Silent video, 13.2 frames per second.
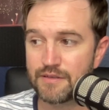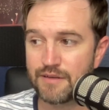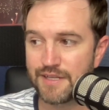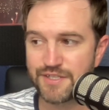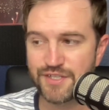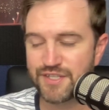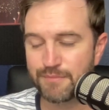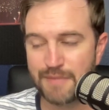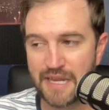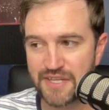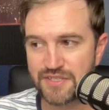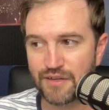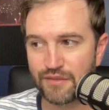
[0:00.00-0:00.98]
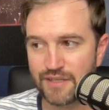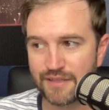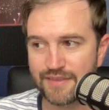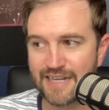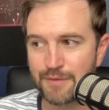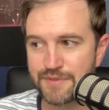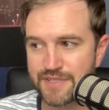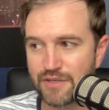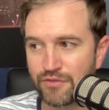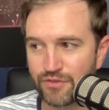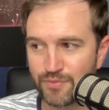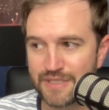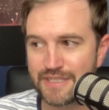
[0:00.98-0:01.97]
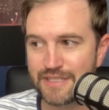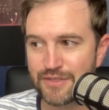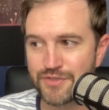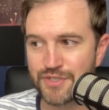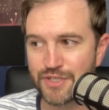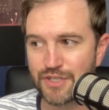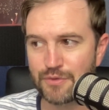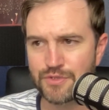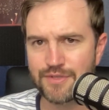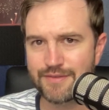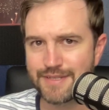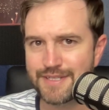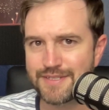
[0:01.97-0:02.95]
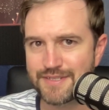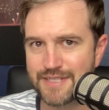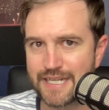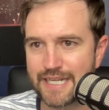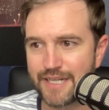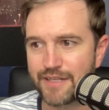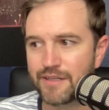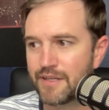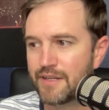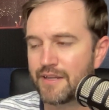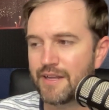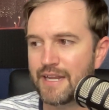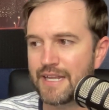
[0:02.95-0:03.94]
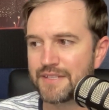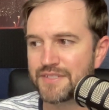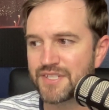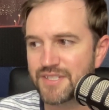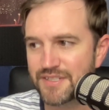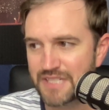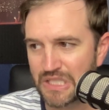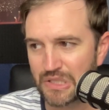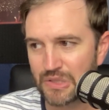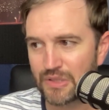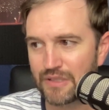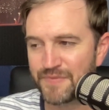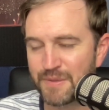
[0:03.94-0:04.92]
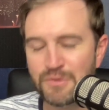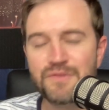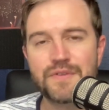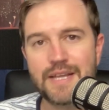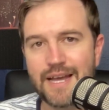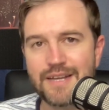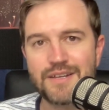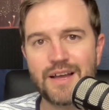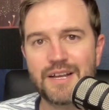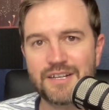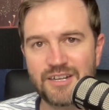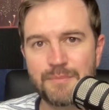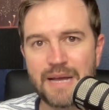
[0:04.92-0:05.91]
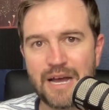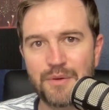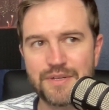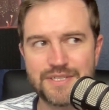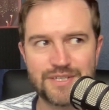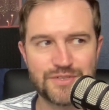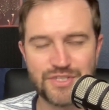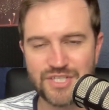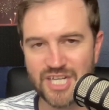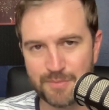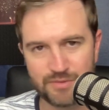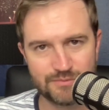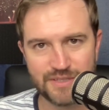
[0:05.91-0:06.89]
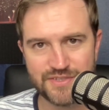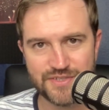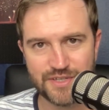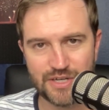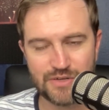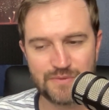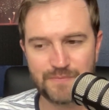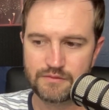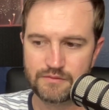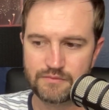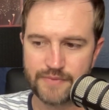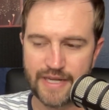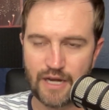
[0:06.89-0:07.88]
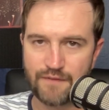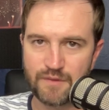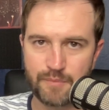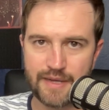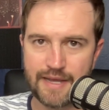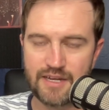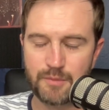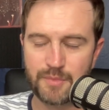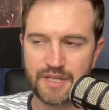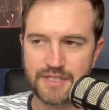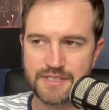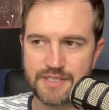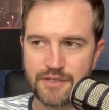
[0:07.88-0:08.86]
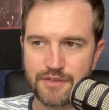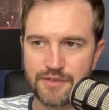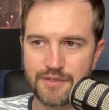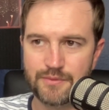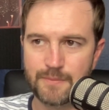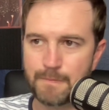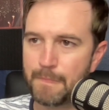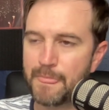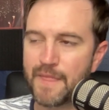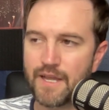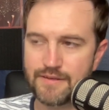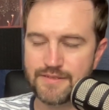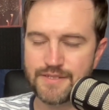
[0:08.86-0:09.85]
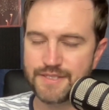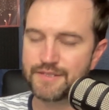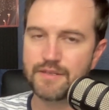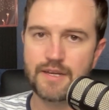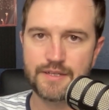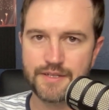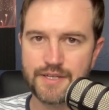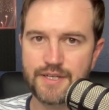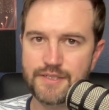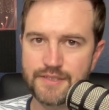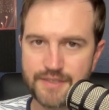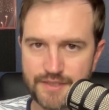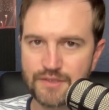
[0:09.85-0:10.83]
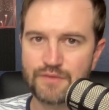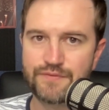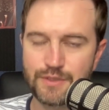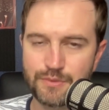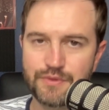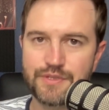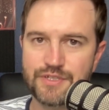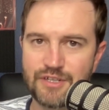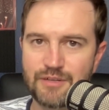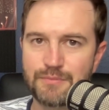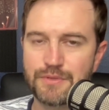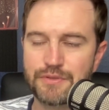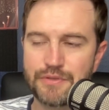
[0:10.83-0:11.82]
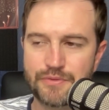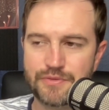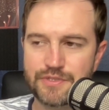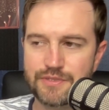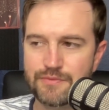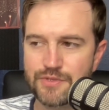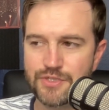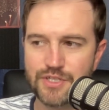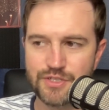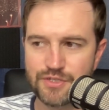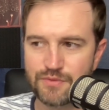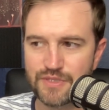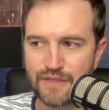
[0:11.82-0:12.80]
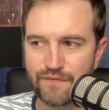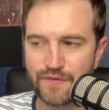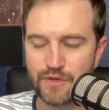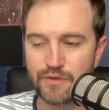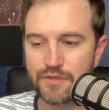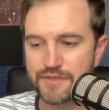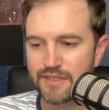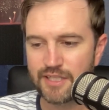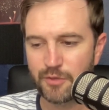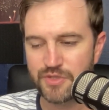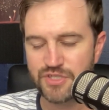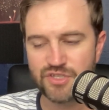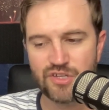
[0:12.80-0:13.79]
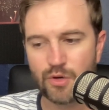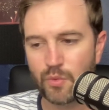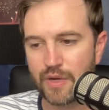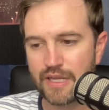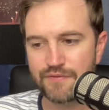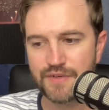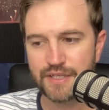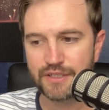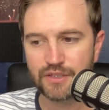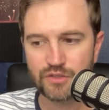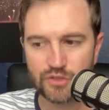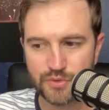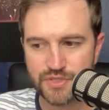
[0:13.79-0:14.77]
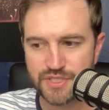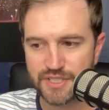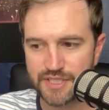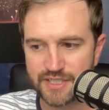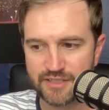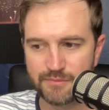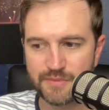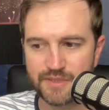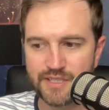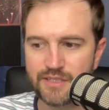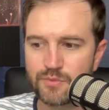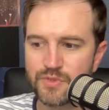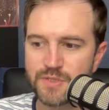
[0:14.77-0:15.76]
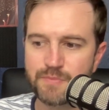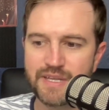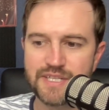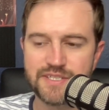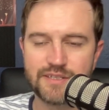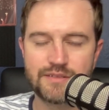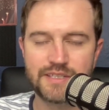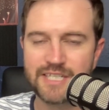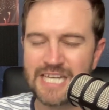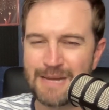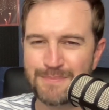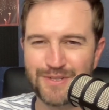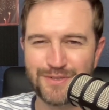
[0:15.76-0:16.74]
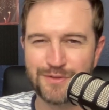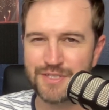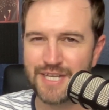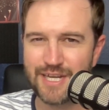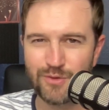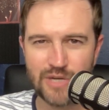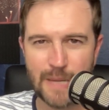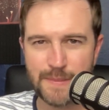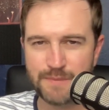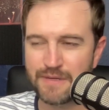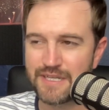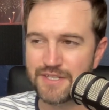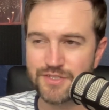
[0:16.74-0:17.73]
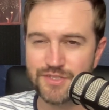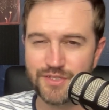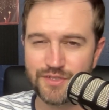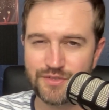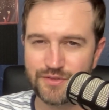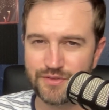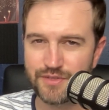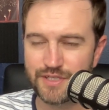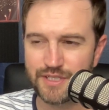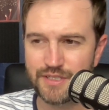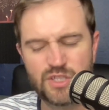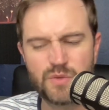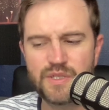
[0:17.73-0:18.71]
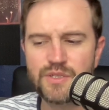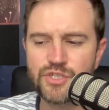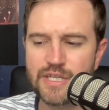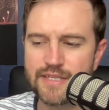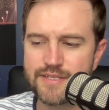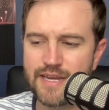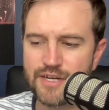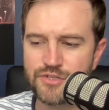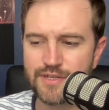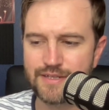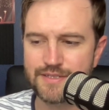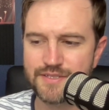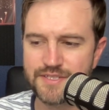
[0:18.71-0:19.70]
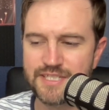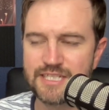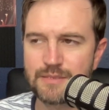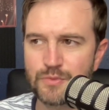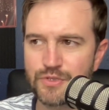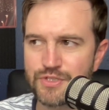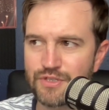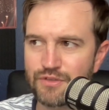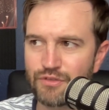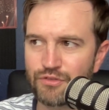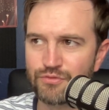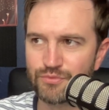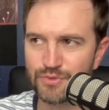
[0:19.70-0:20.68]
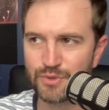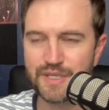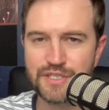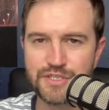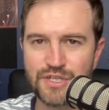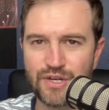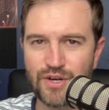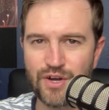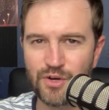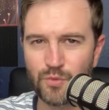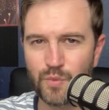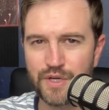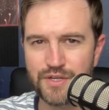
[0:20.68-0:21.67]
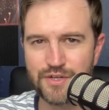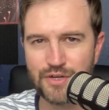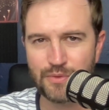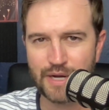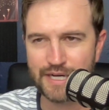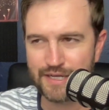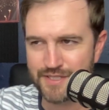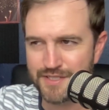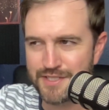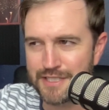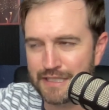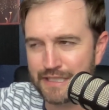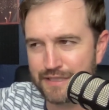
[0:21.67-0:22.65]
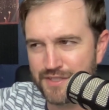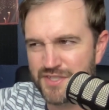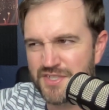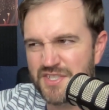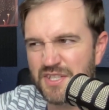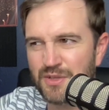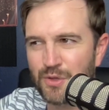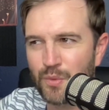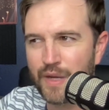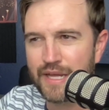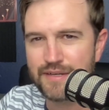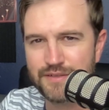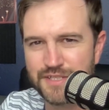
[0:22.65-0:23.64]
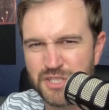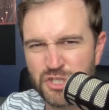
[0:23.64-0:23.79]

It's just amazing to think that I was there 3 years ago to this day, and still the movie had not come out until just a couple of months ago. Right off the bat, I'm going to tell you, I did not get an interview with Tom Cruise. It was just too difficult. There was no way of getting close to him. He was basically kept under tight wraps by his security. The only chance I actually got to see him was through his car window. I got to see like the silhouette, his